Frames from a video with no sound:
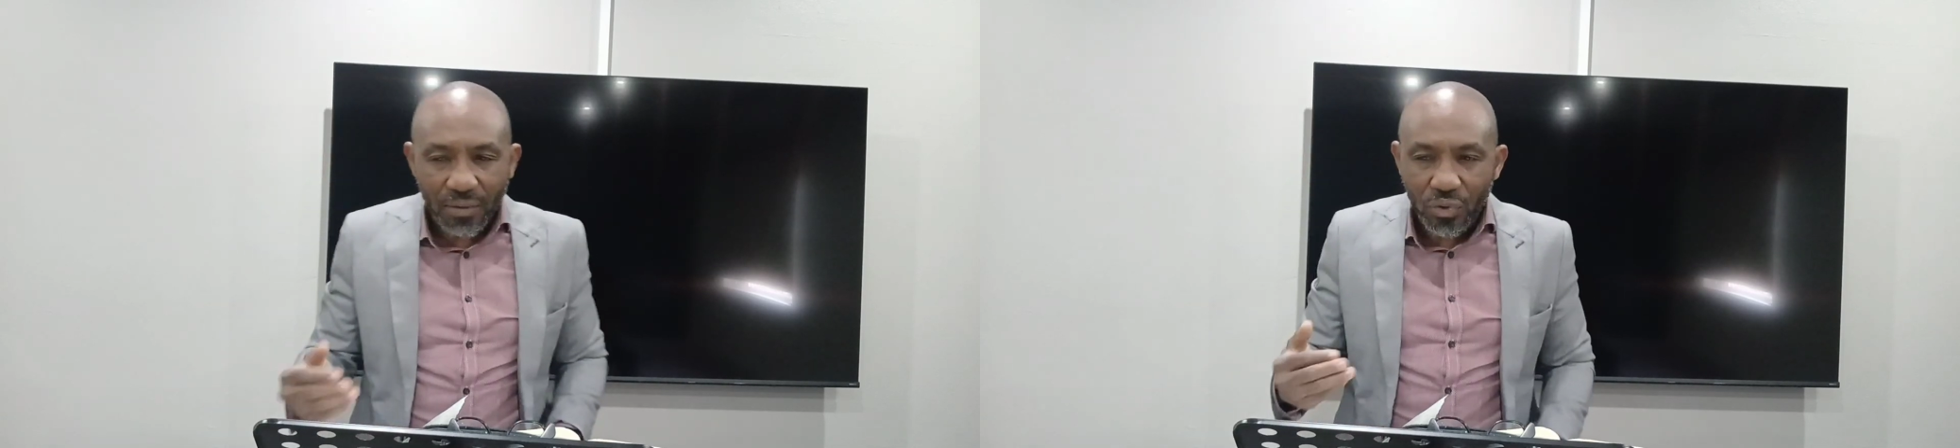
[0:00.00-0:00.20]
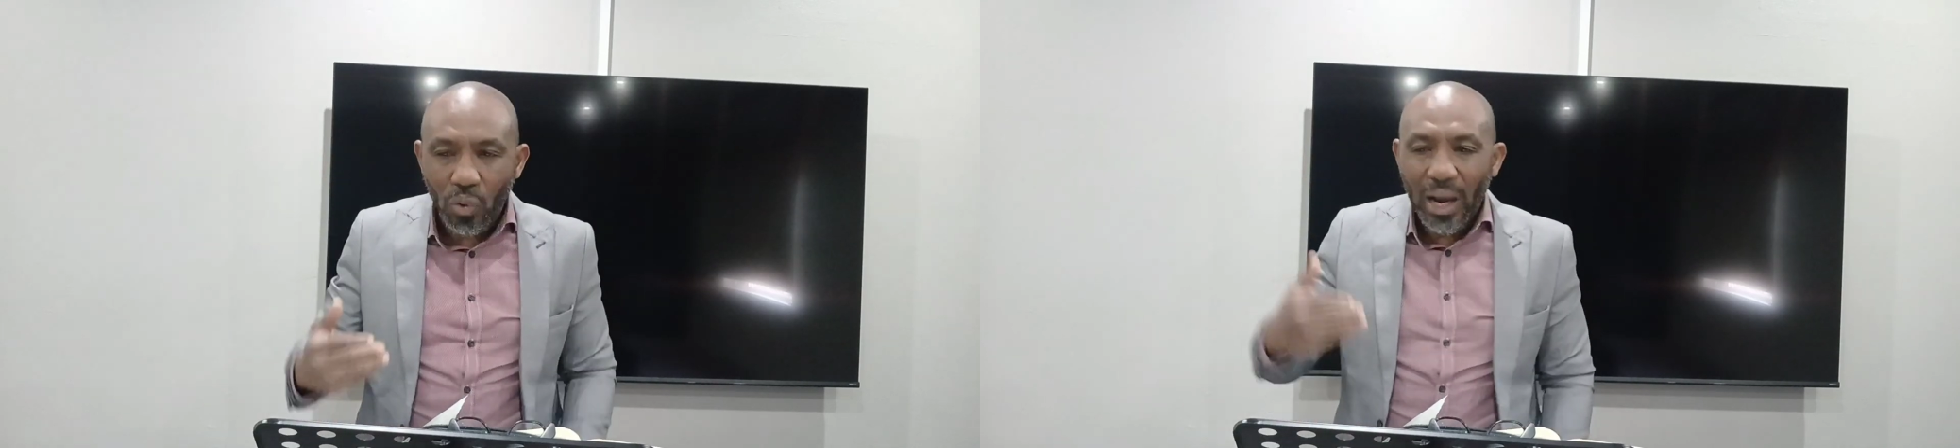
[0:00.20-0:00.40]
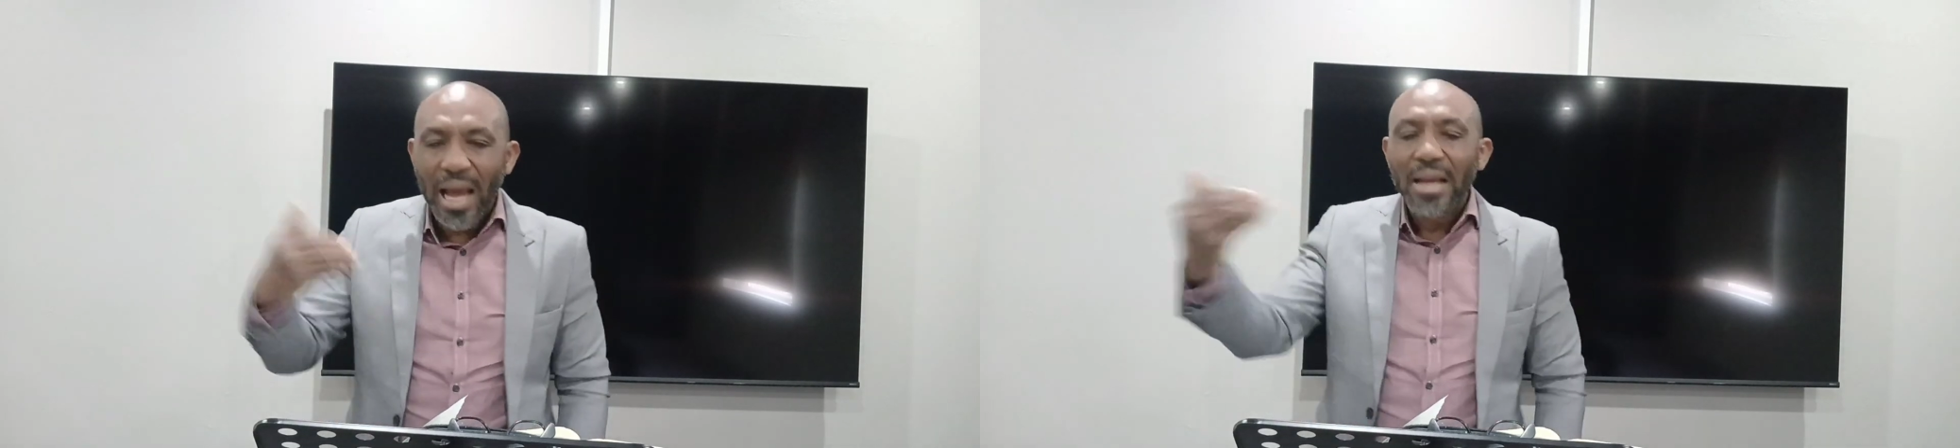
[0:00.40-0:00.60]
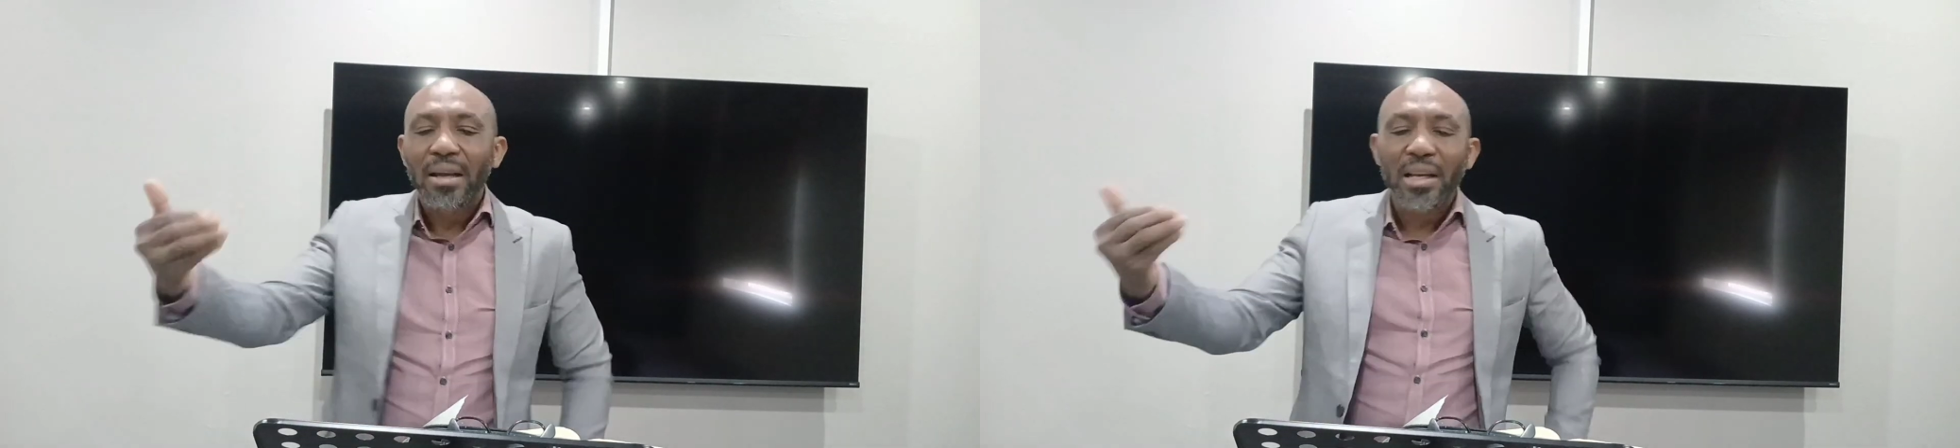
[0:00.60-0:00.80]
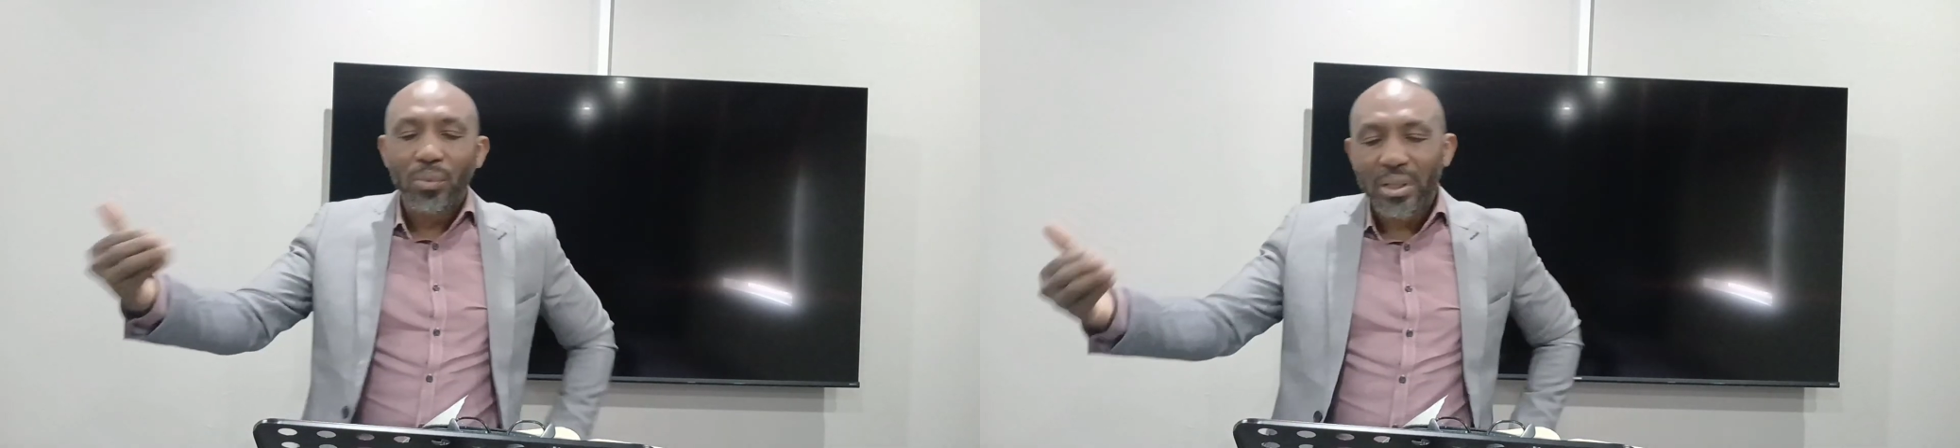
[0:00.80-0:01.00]
if you're
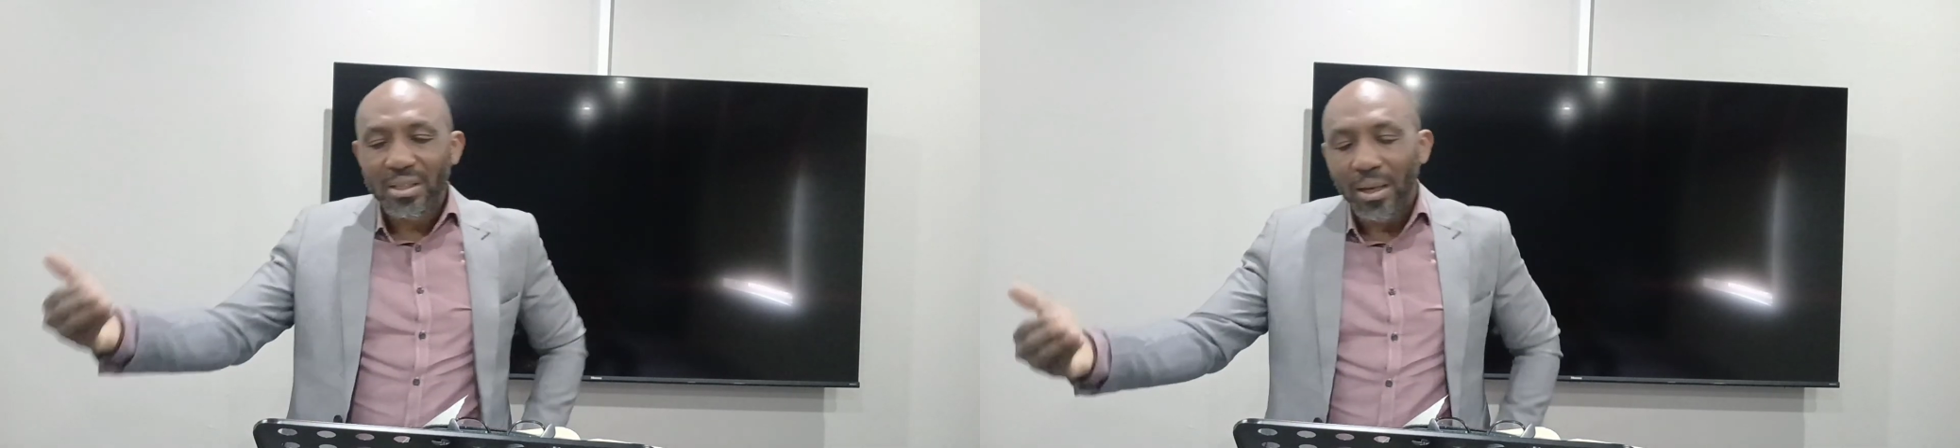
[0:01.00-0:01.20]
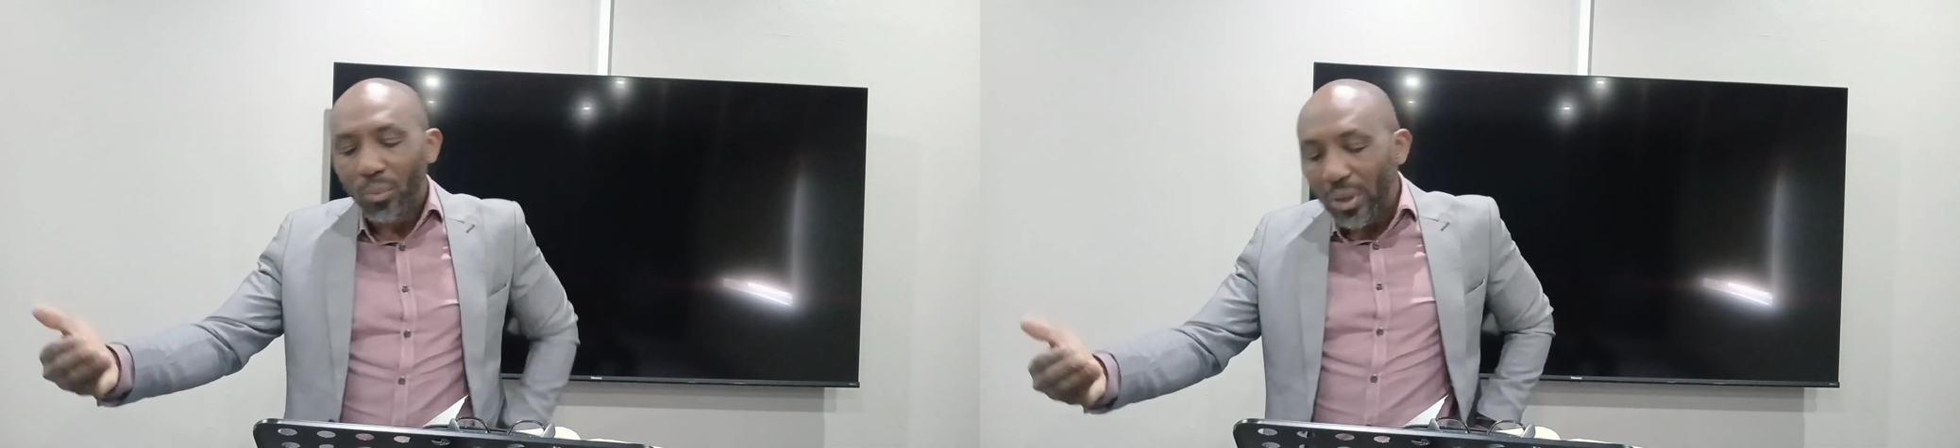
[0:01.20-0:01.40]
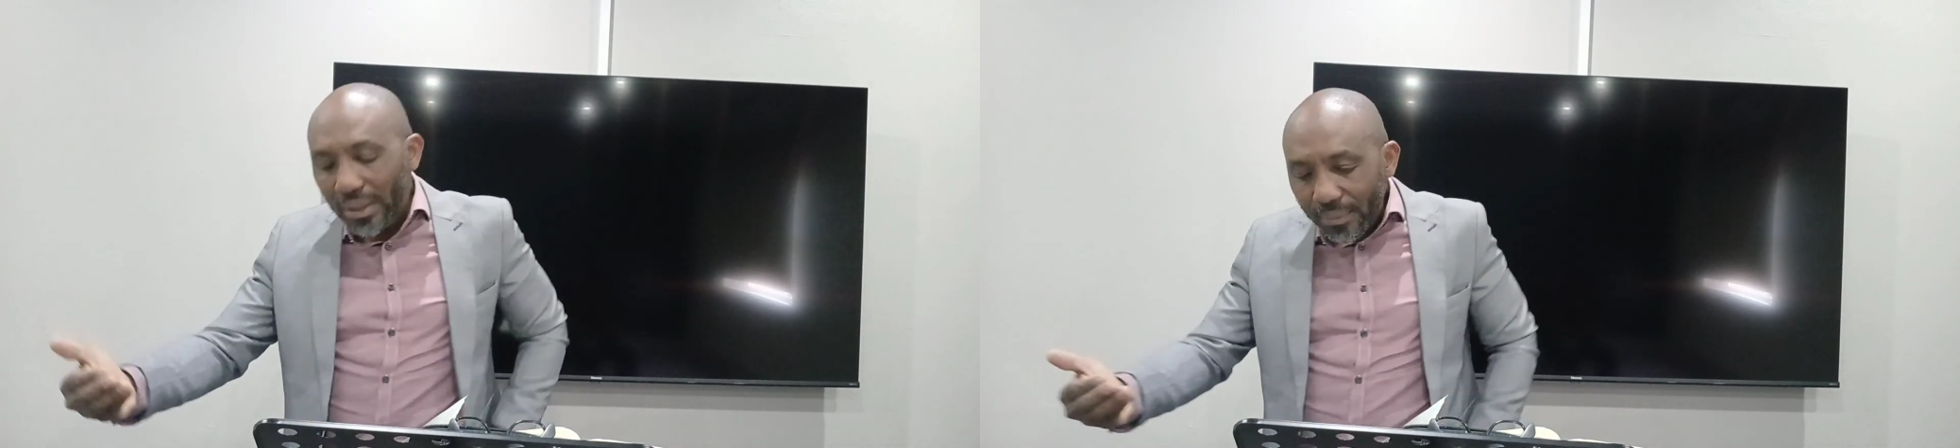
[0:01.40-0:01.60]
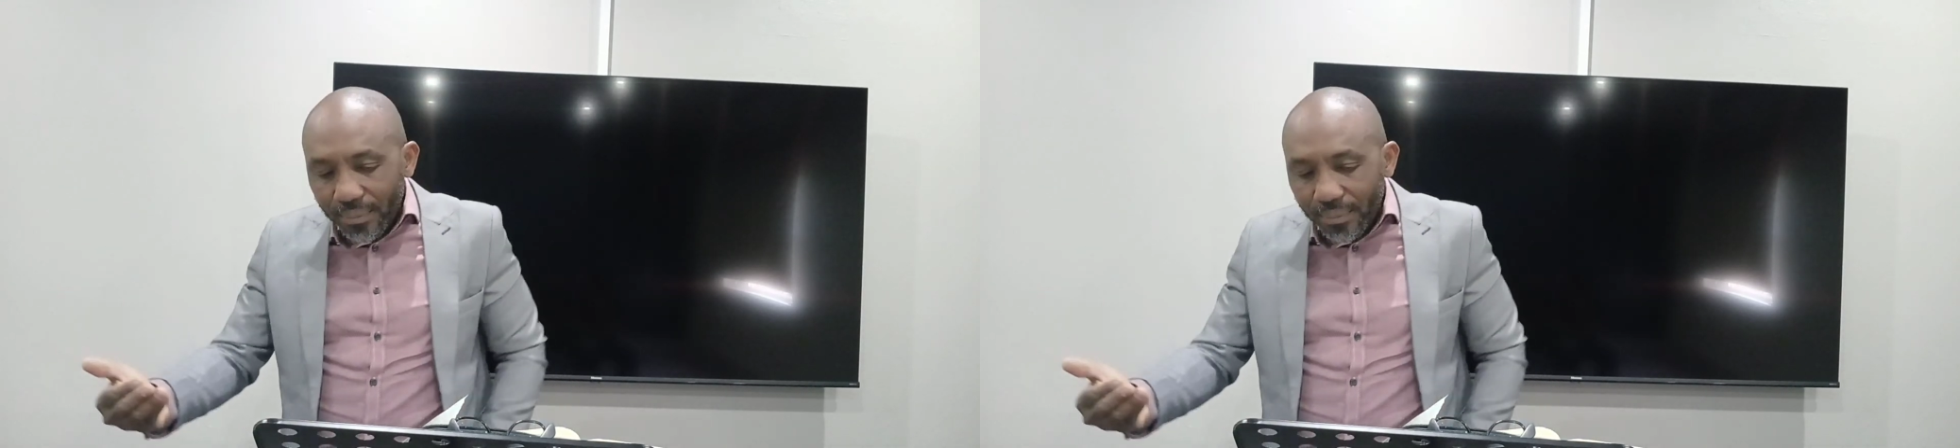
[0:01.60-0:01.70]
angry with someone,